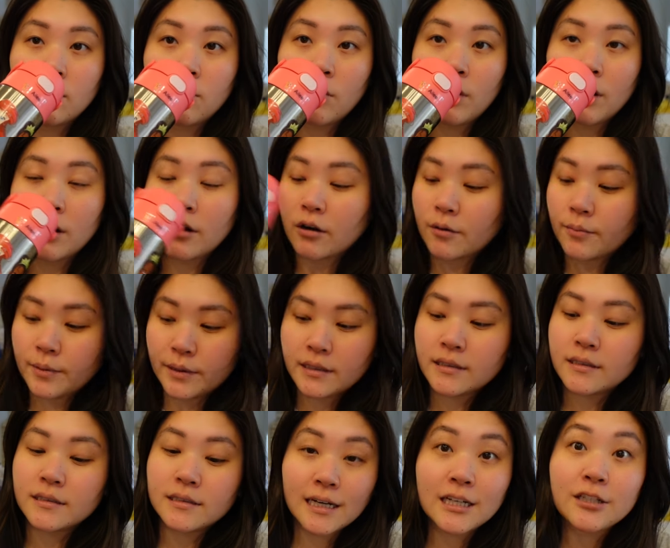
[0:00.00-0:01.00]
water
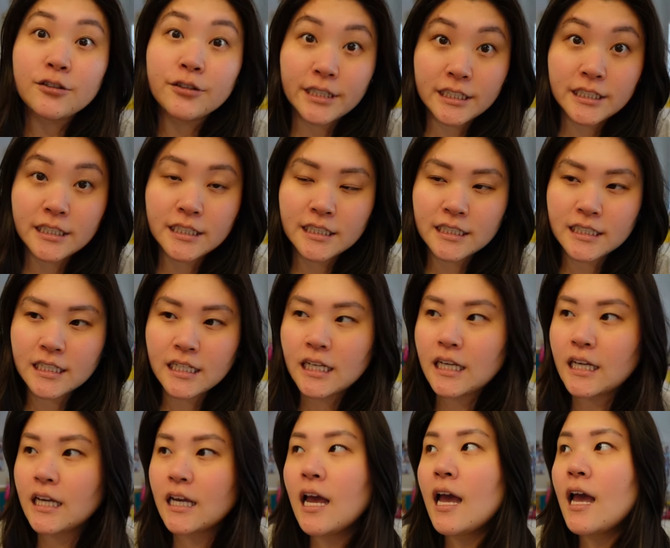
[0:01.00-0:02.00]
because hydration is
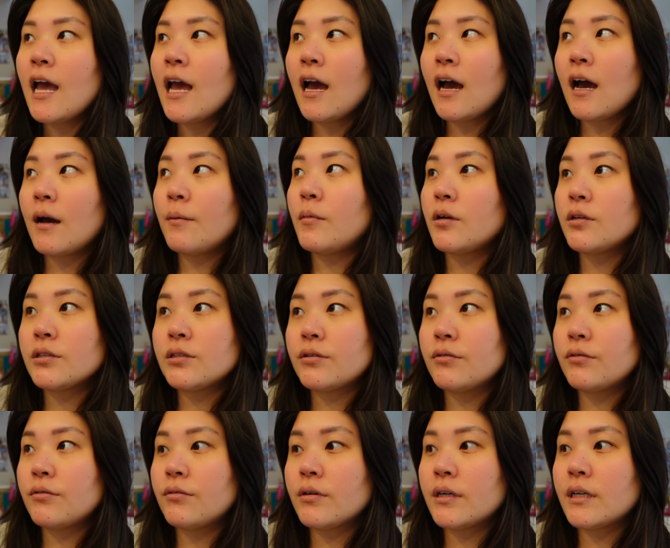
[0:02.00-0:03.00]
key. I'm
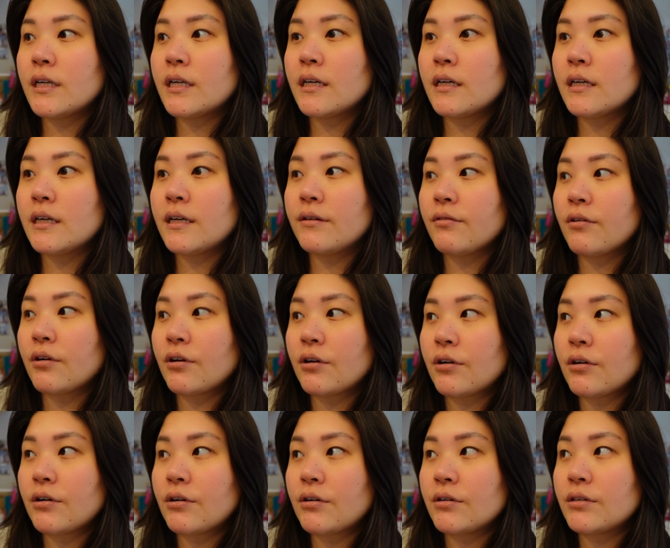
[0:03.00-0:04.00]
also gonna give
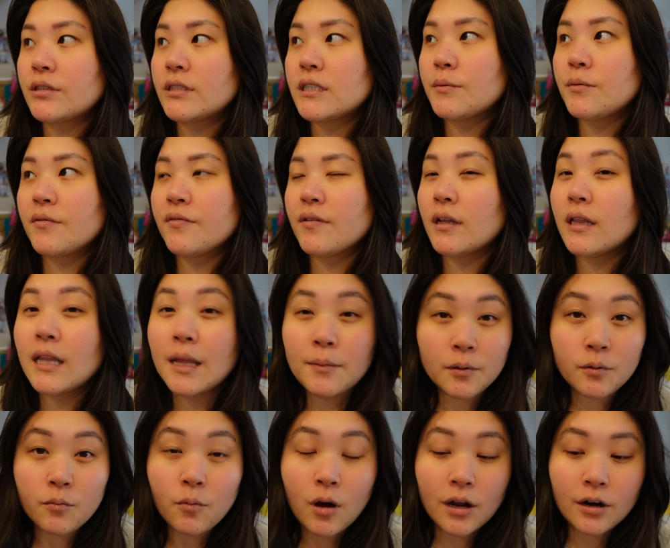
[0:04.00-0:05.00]
her some of the
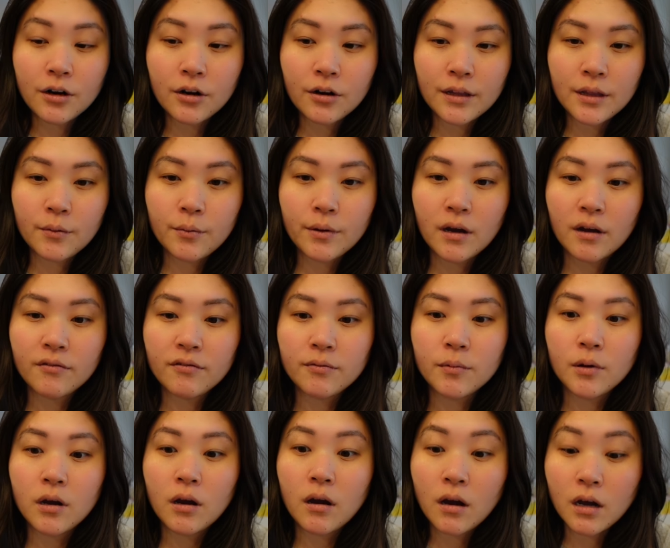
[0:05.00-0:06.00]
lemon water that we got
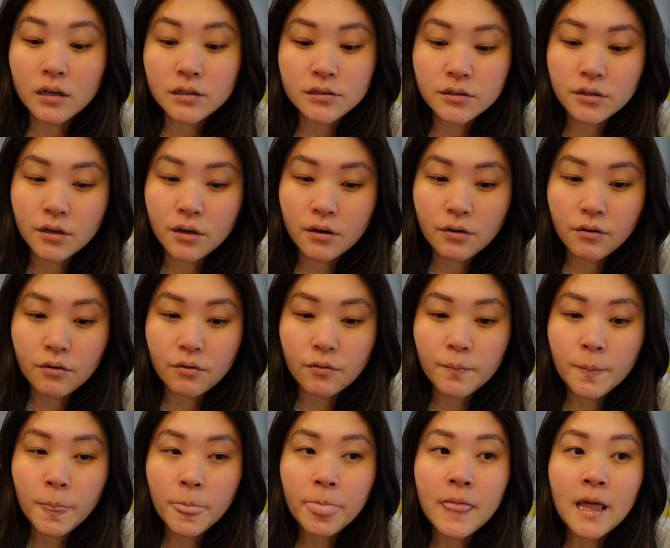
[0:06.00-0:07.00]
from Costco.
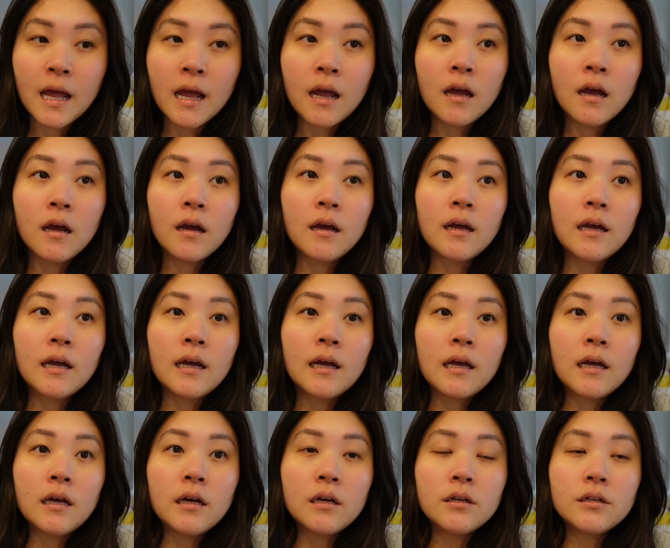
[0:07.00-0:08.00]

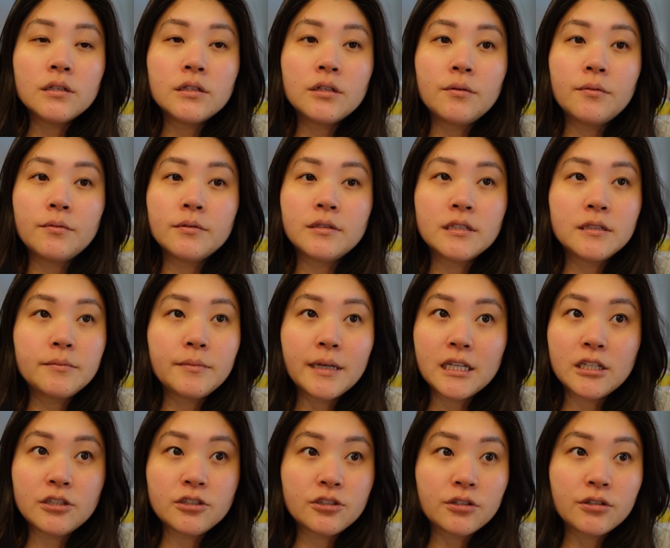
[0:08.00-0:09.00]
So just
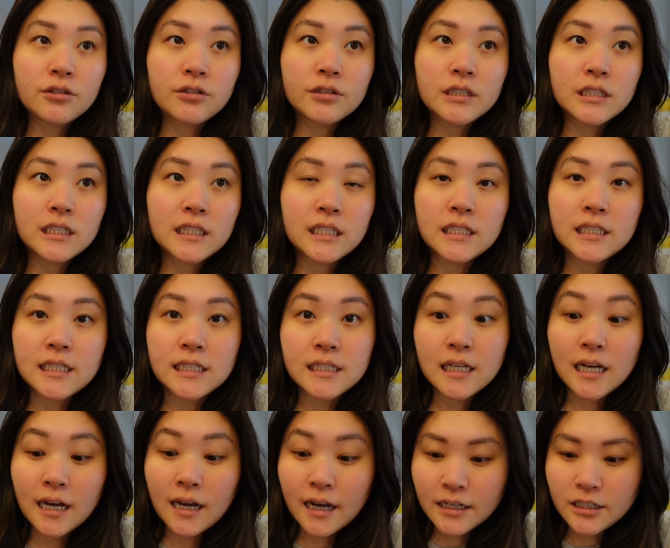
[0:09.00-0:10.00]
making sure she stays
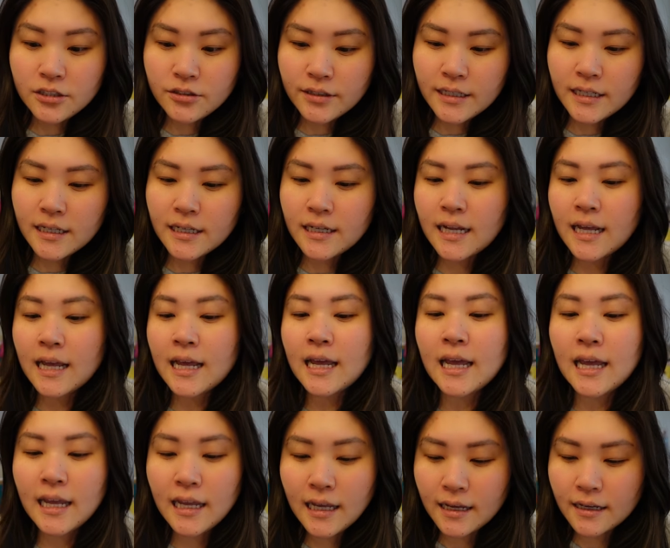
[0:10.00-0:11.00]
hydrated
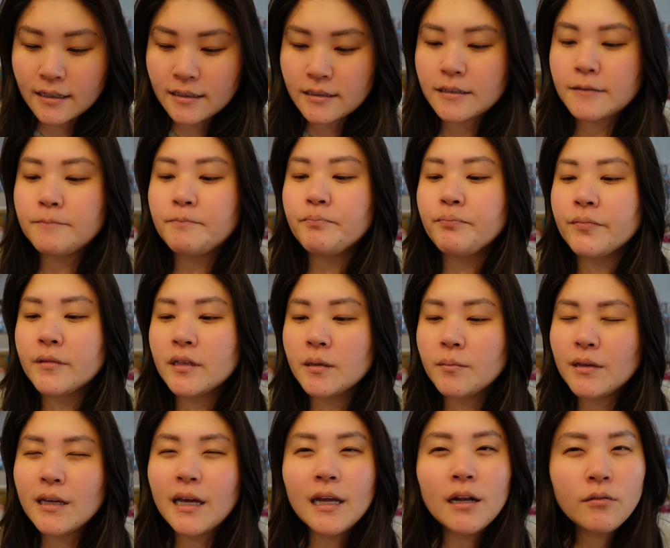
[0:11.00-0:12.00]
and
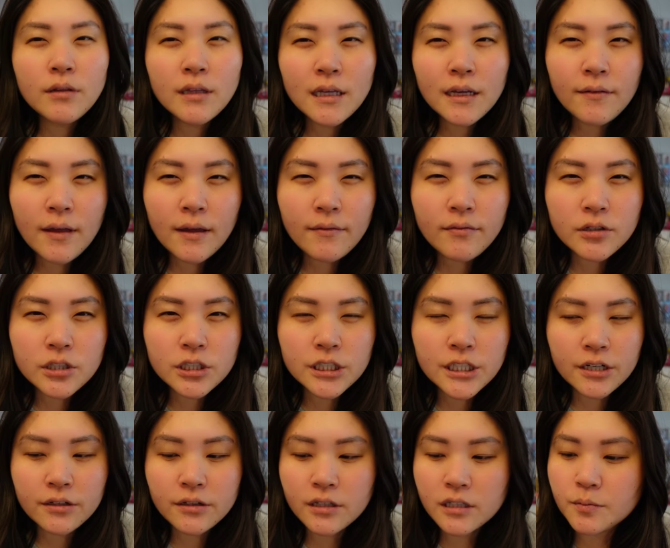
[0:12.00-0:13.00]
something, I don't think I've ever
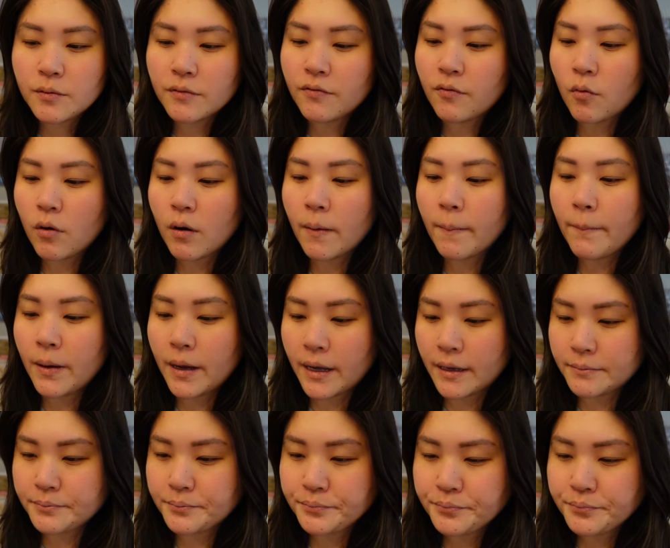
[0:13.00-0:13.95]
shared this before, but